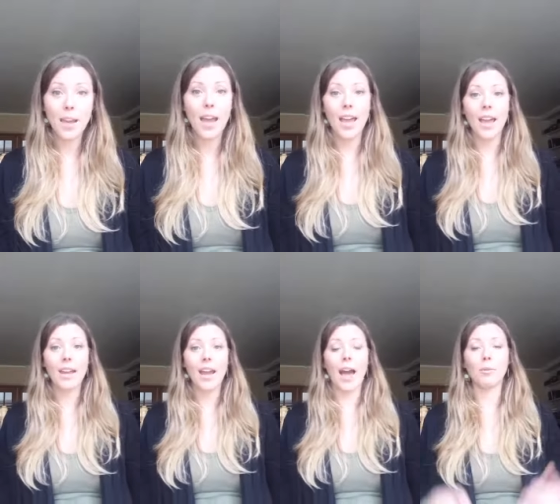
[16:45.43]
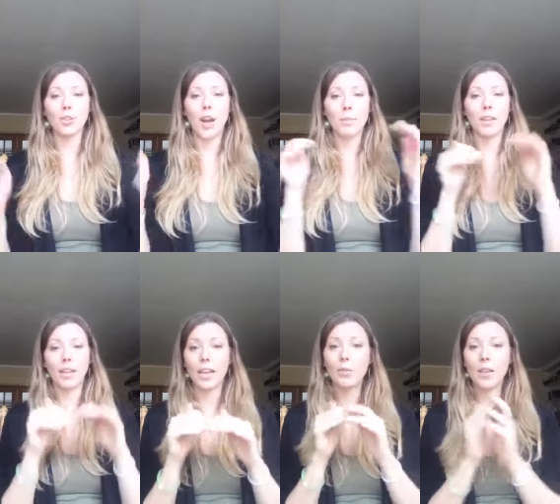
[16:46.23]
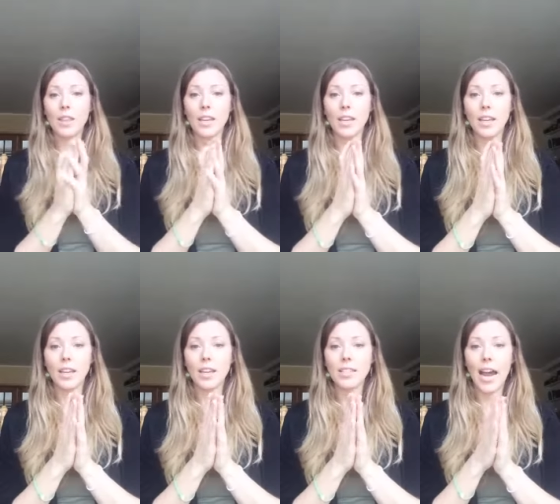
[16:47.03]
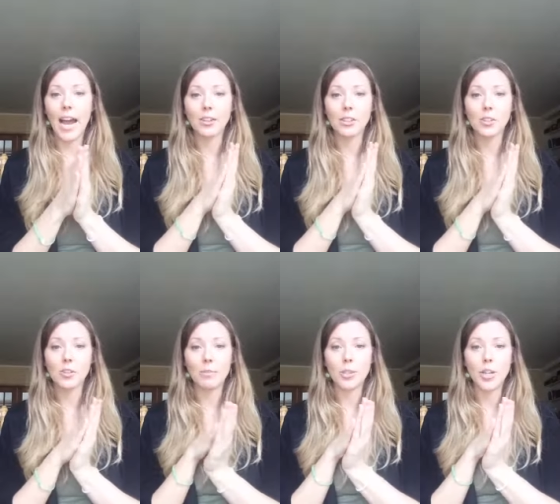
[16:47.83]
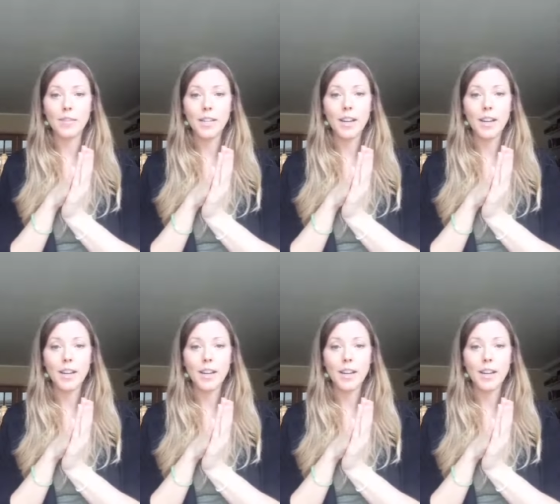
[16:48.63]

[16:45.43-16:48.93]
And I will drop the link with the entire description.